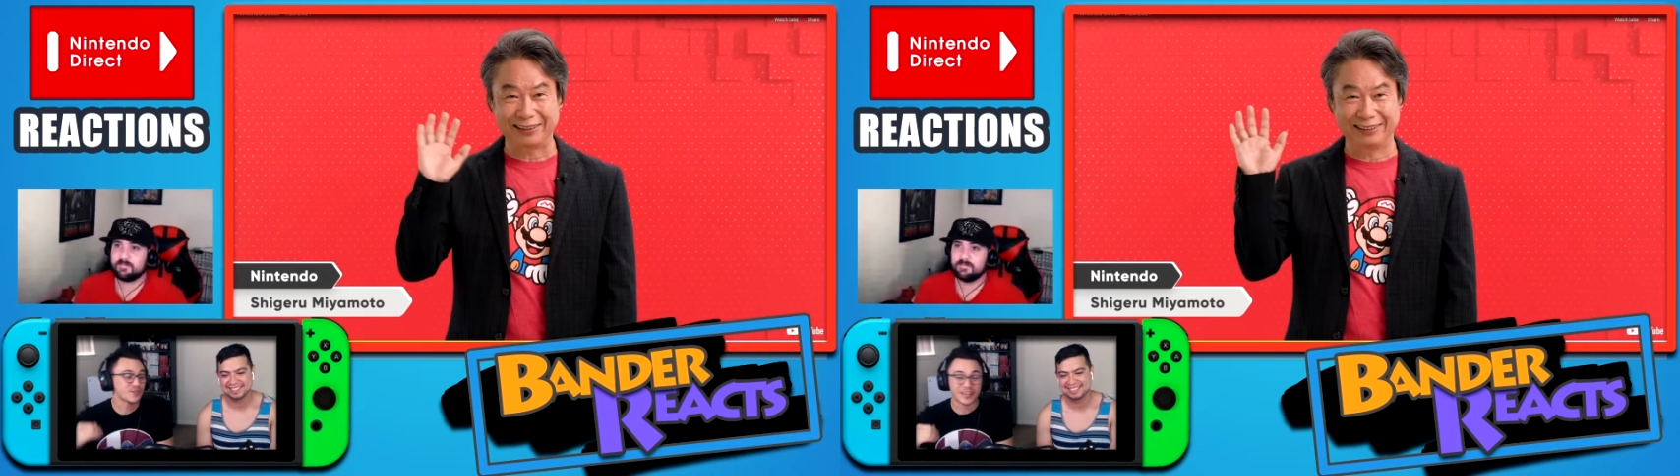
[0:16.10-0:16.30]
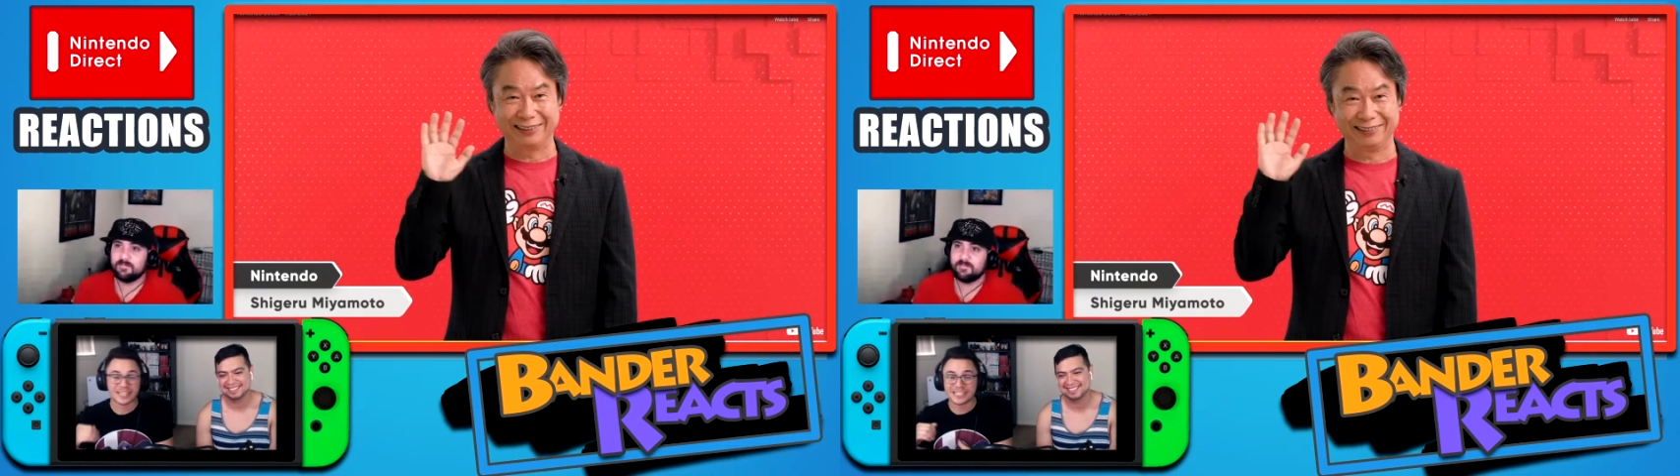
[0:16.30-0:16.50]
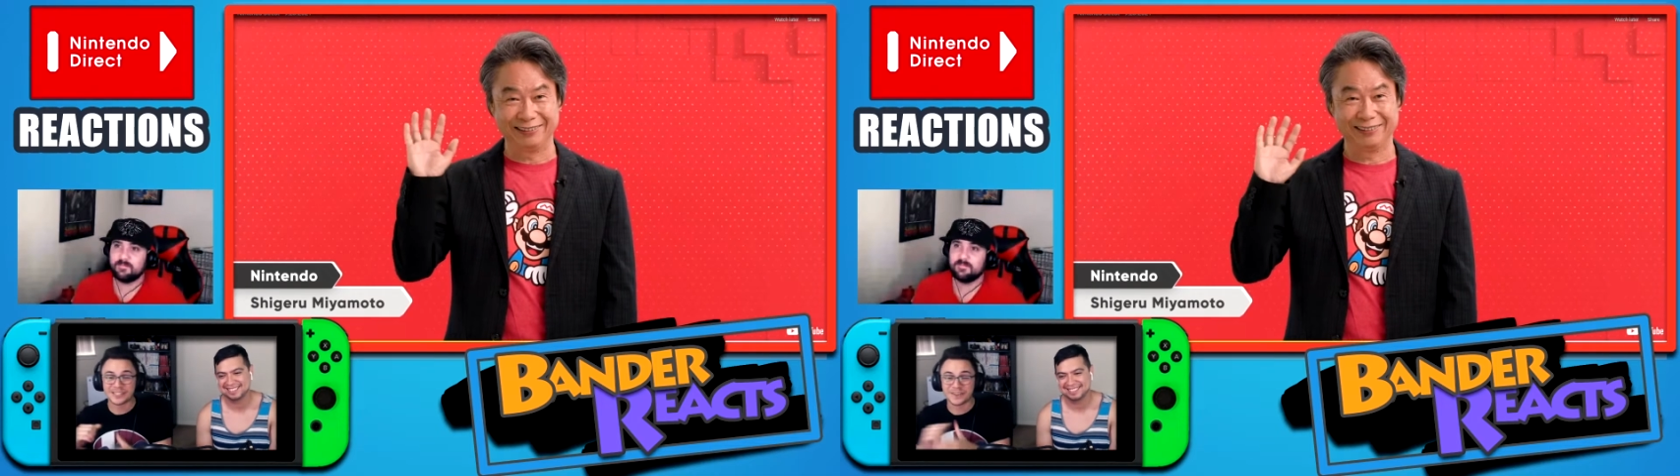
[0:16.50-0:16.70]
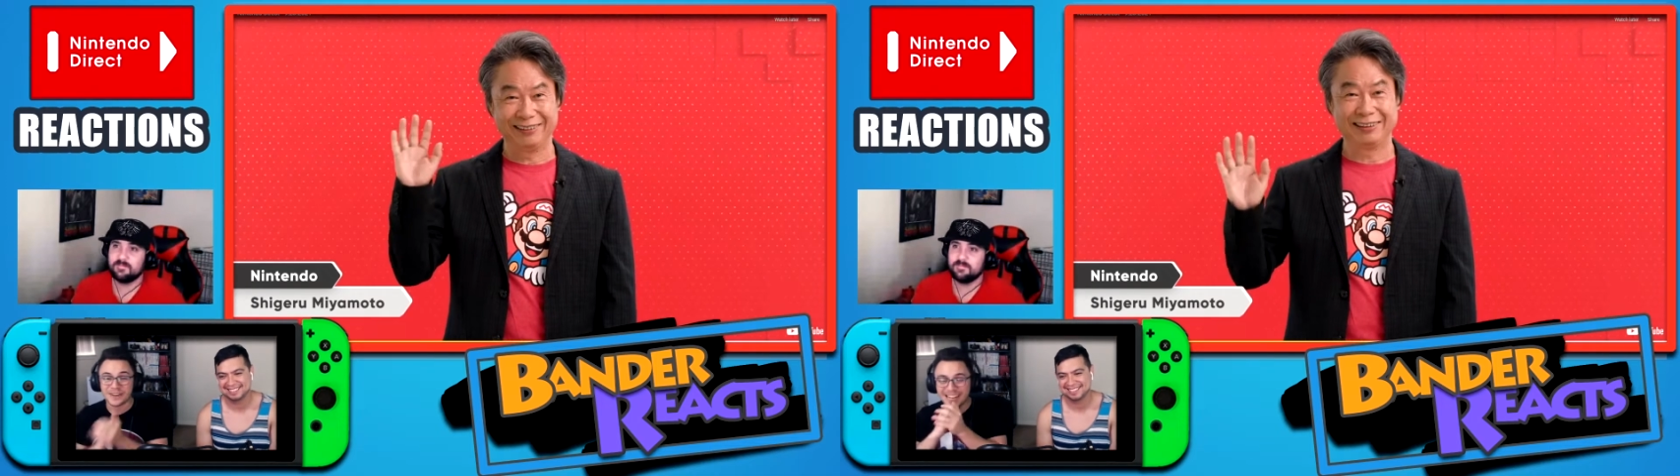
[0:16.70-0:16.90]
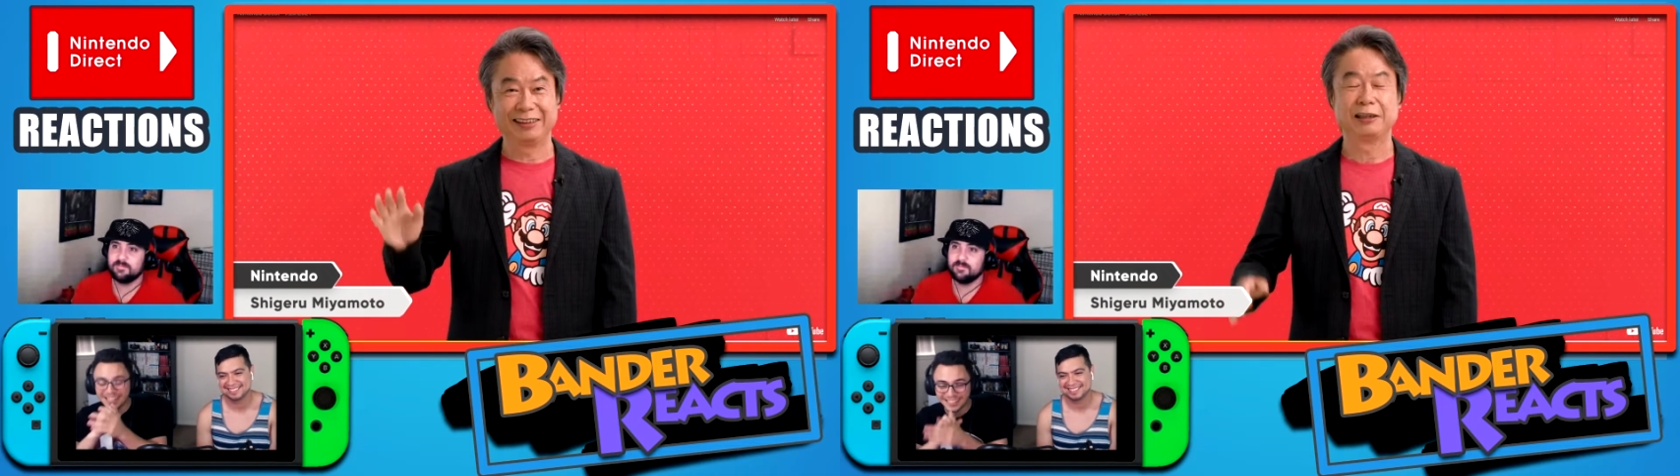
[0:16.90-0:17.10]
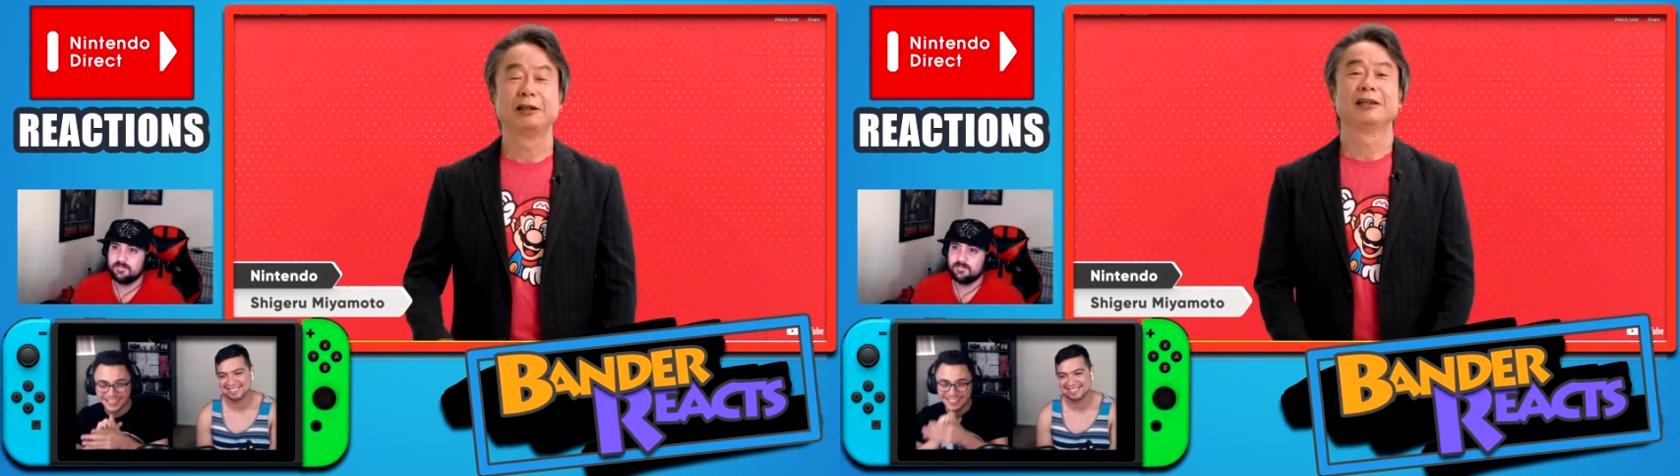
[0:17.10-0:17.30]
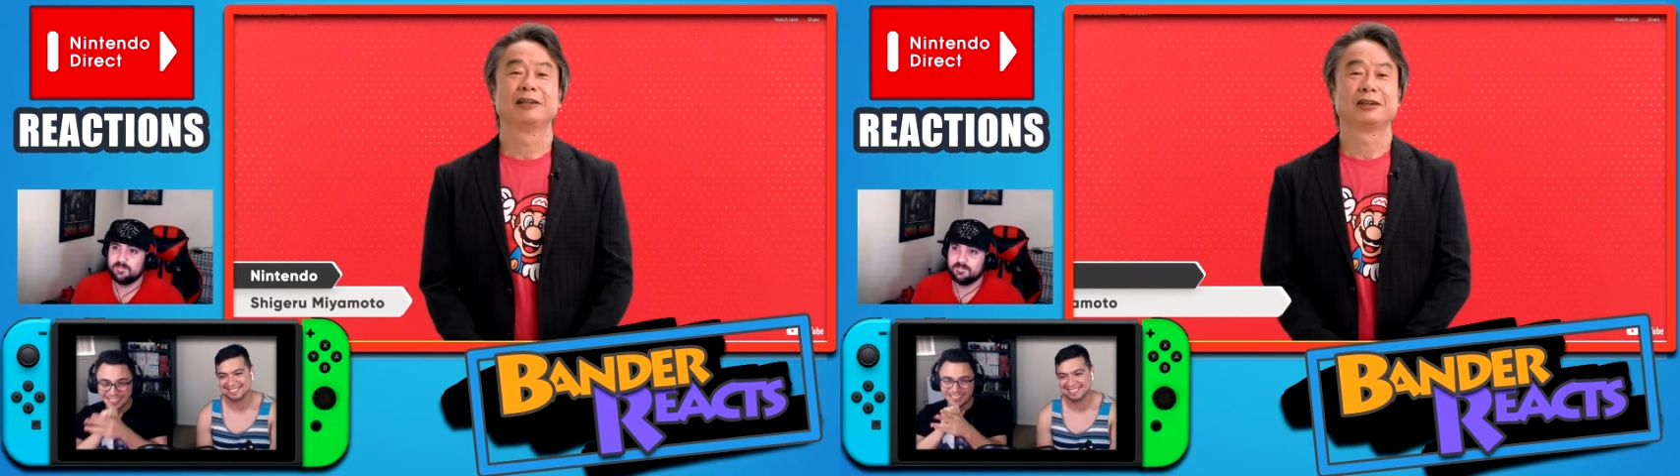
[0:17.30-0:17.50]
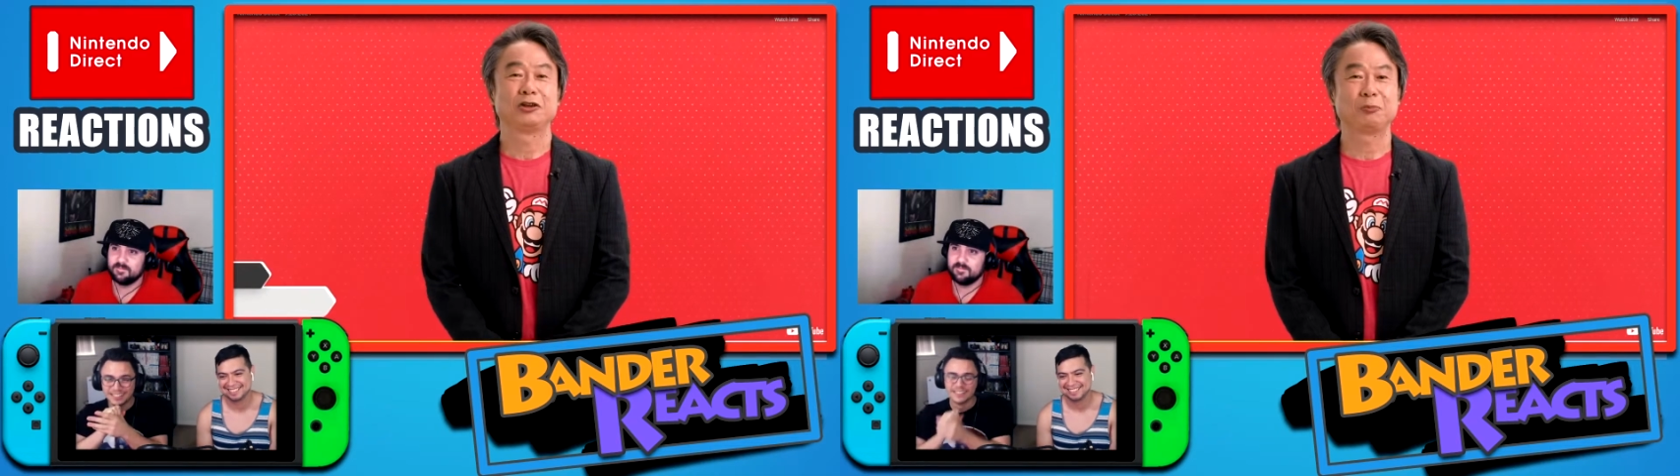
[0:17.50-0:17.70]
fucking screen.
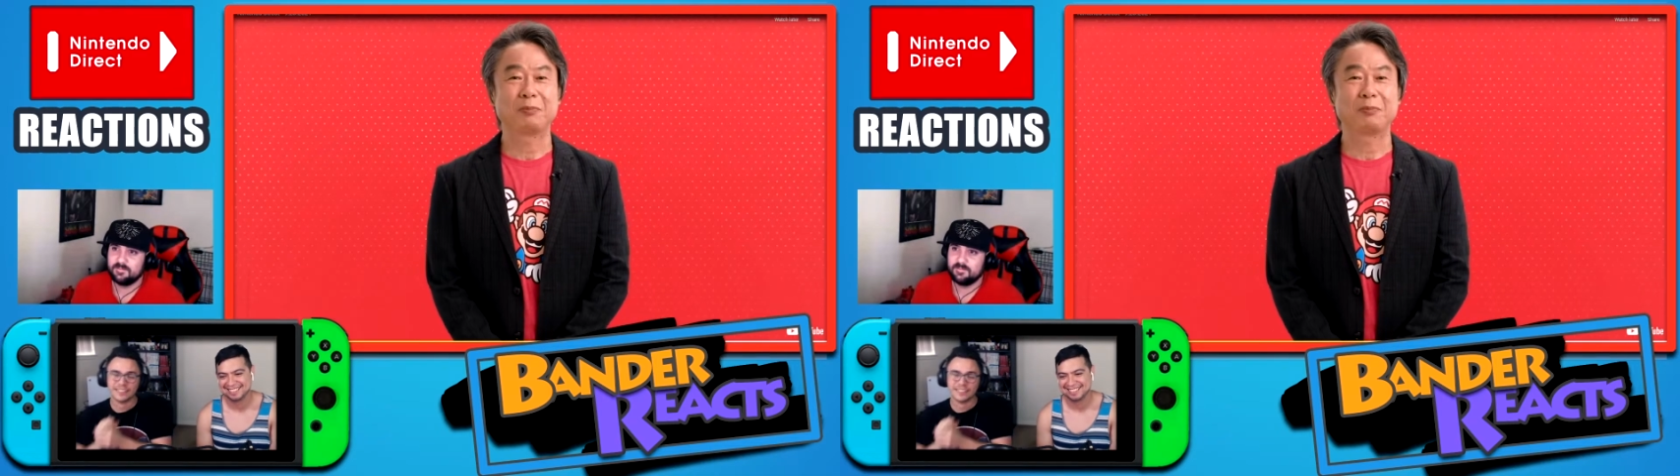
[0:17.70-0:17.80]
We